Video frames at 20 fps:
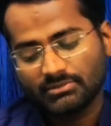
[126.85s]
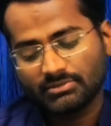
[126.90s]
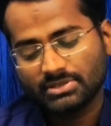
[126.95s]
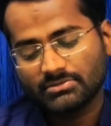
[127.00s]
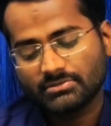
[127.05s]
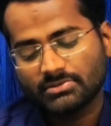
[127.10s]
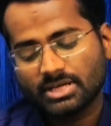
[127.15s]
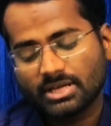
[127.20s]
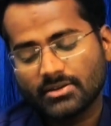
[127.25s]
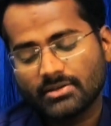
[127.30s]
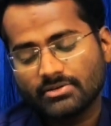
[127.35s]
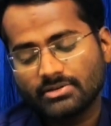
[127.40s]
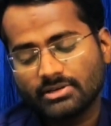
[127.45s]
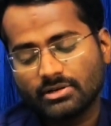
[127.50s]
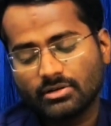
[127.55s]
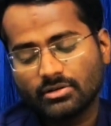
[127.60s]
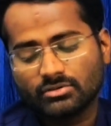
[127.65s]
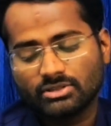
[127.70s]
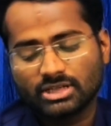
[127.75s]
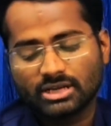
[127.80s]
in which we are
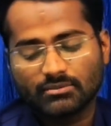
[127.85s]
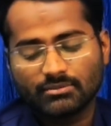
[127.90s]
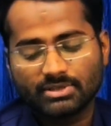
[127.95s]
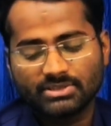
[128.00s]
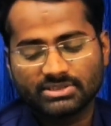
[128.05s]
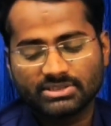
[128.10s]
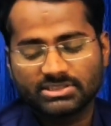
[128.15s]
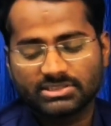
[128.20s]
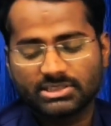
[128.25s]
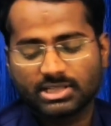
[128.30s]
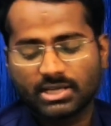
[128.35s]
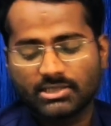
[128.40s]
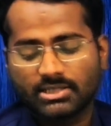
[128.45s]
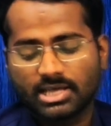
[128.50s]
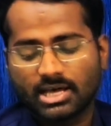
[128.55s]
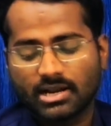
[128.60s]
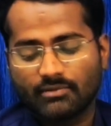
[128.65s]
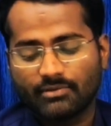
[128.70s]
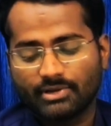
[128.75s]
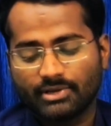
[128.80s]
using Lodra Manjista,
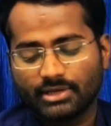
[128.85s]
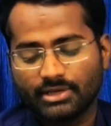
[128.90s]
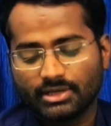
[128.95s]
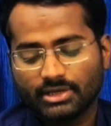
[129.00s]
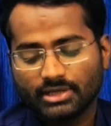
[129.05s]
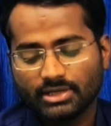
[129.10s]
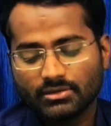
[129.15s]
Darvi,